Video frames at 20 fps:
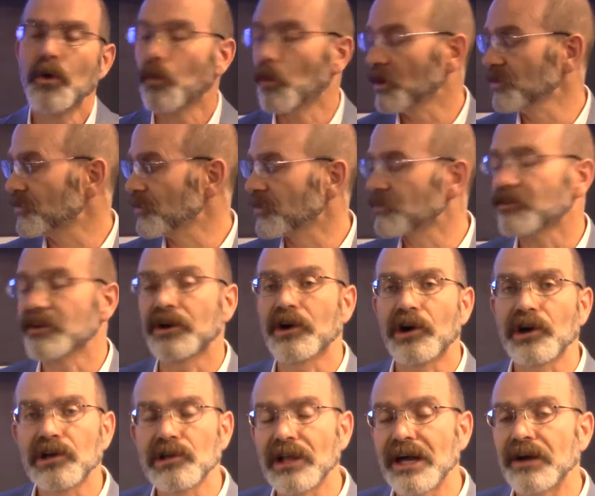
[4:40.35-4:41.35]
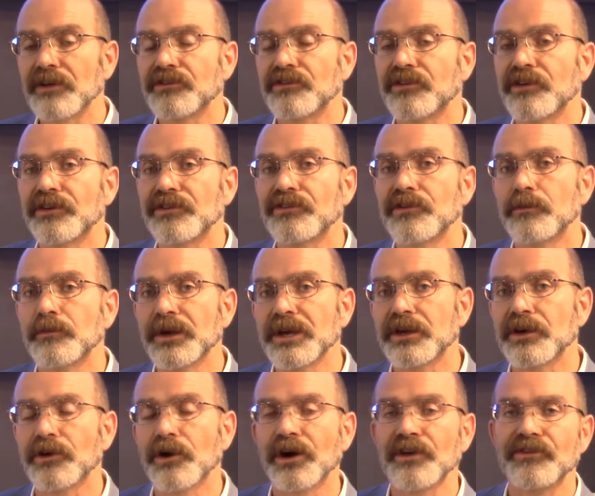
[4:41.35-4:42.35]
Once it's in our cloud system, we
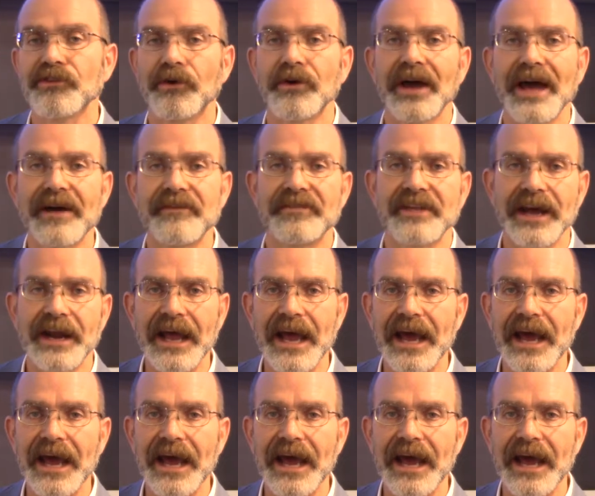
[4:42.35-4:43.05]
can also have that